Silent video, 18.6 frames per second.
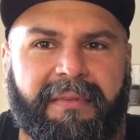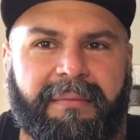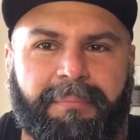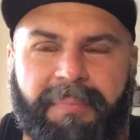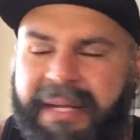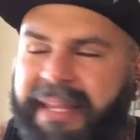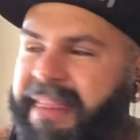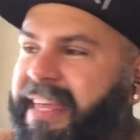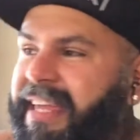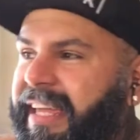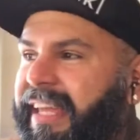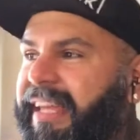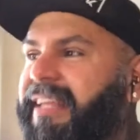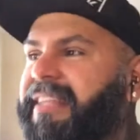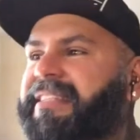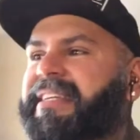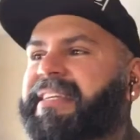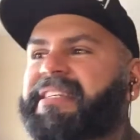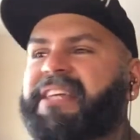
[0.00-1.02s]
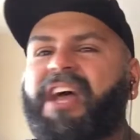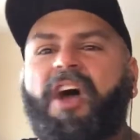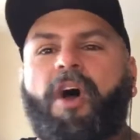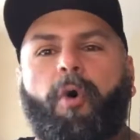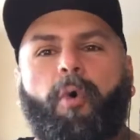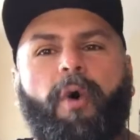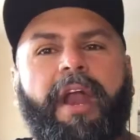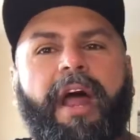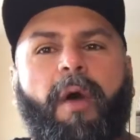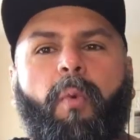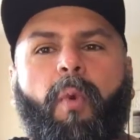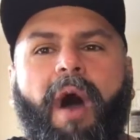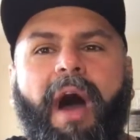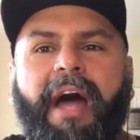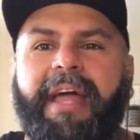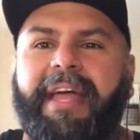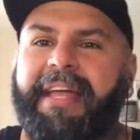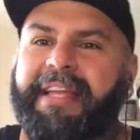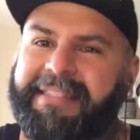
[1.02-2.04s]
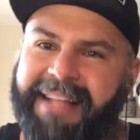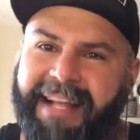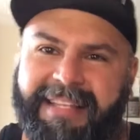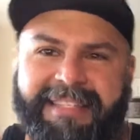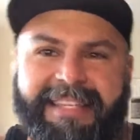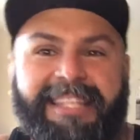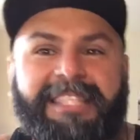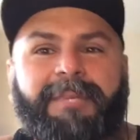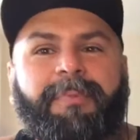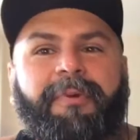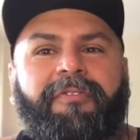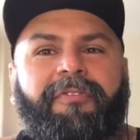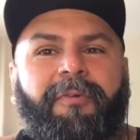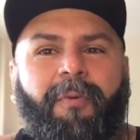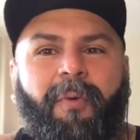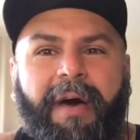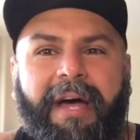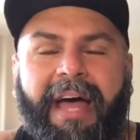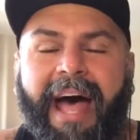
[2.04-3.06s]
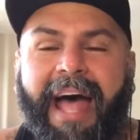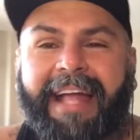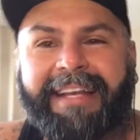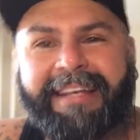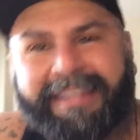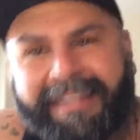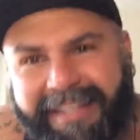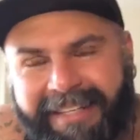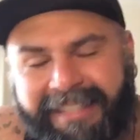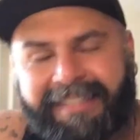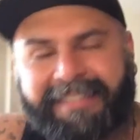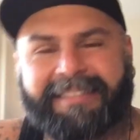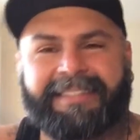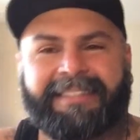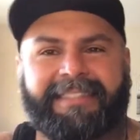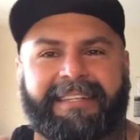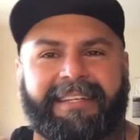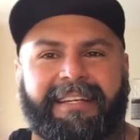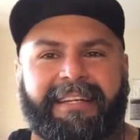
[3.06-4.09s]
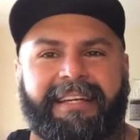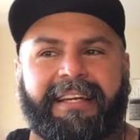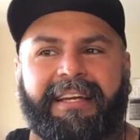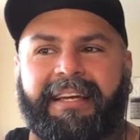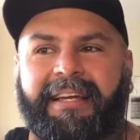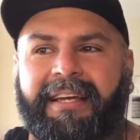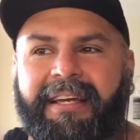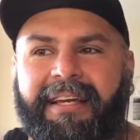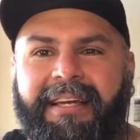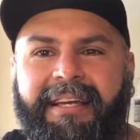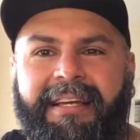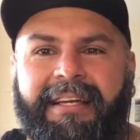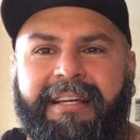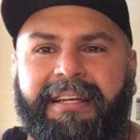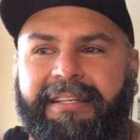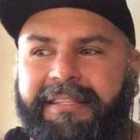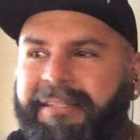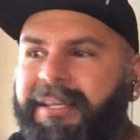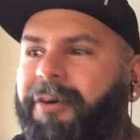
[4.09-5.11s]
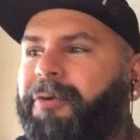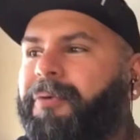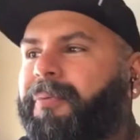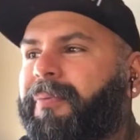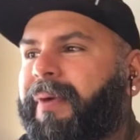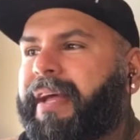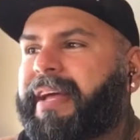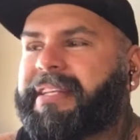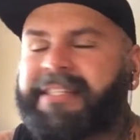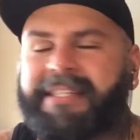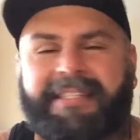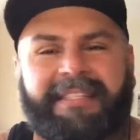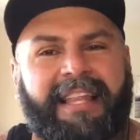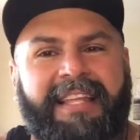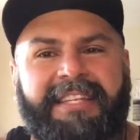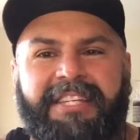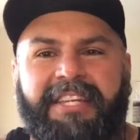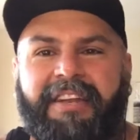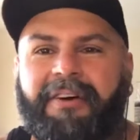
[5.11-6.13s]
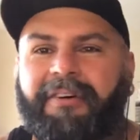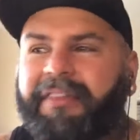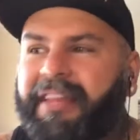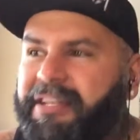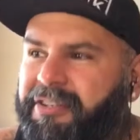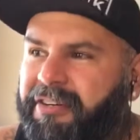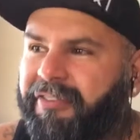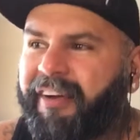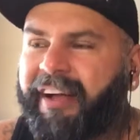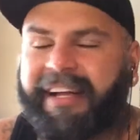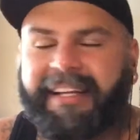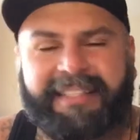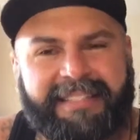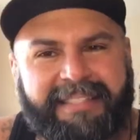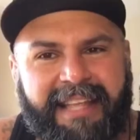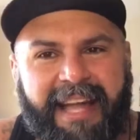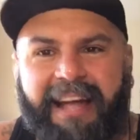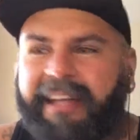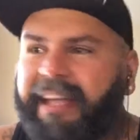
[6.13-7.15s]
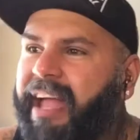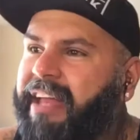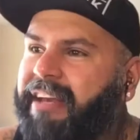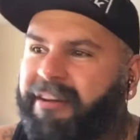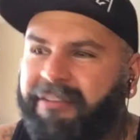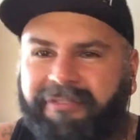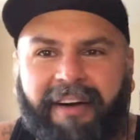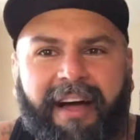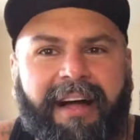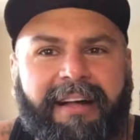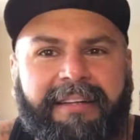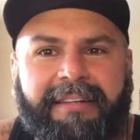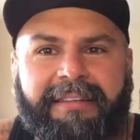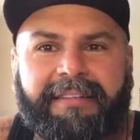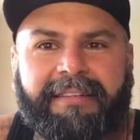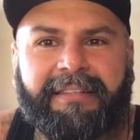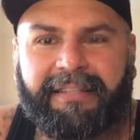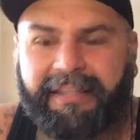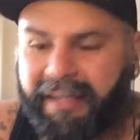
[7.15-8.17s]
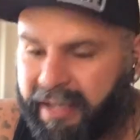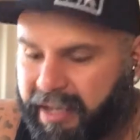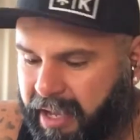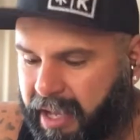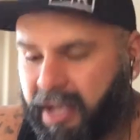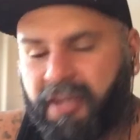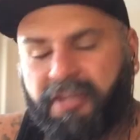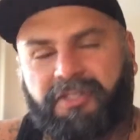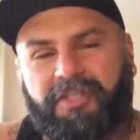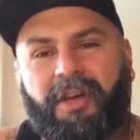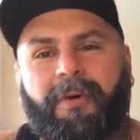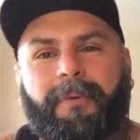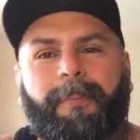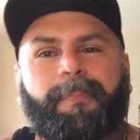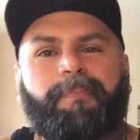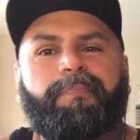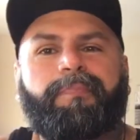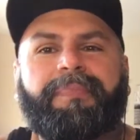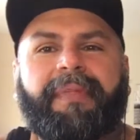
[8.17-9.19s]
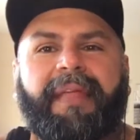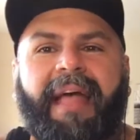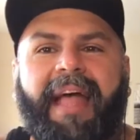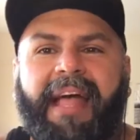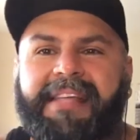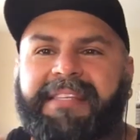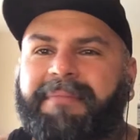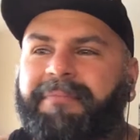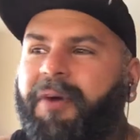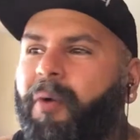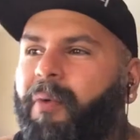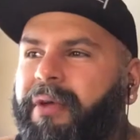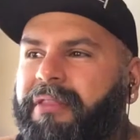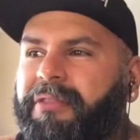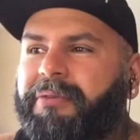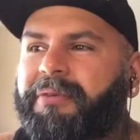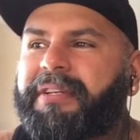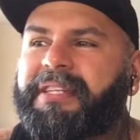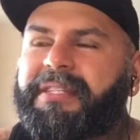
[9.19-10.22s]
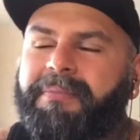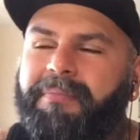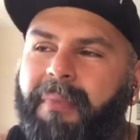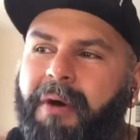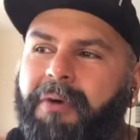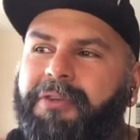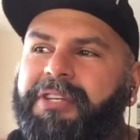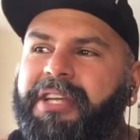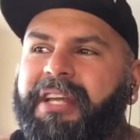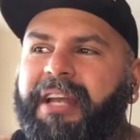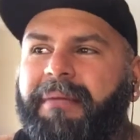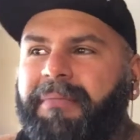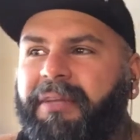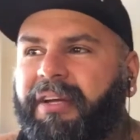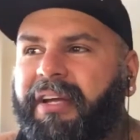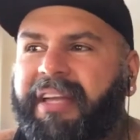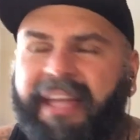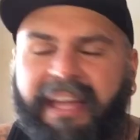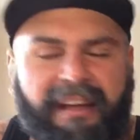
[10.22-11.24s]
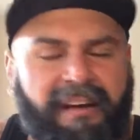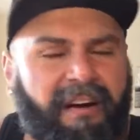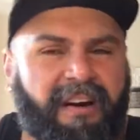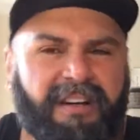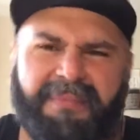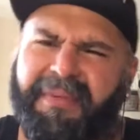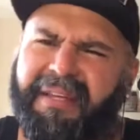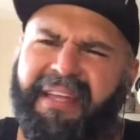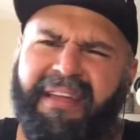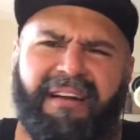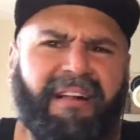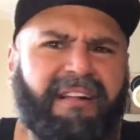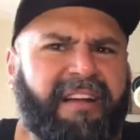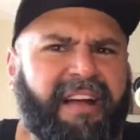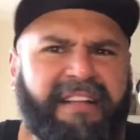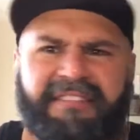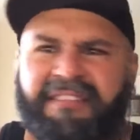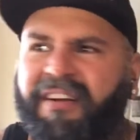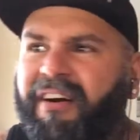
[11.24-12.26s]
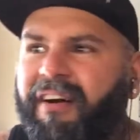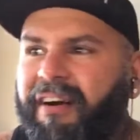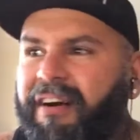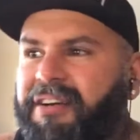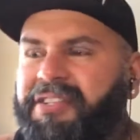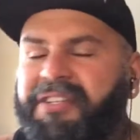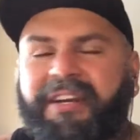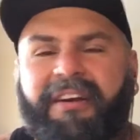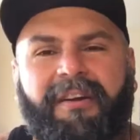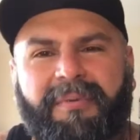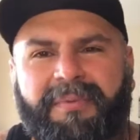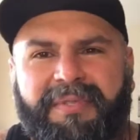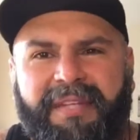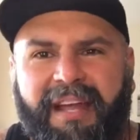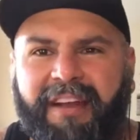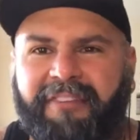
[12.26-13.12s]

But the thing is, is what I want is not sensible for what I need. So it just lets you know that you're fucking stuck and you're fucked. So as I'm going through this motion, I'm looking at cars. I'm looking at all kinds of cars, you know what I'm saying?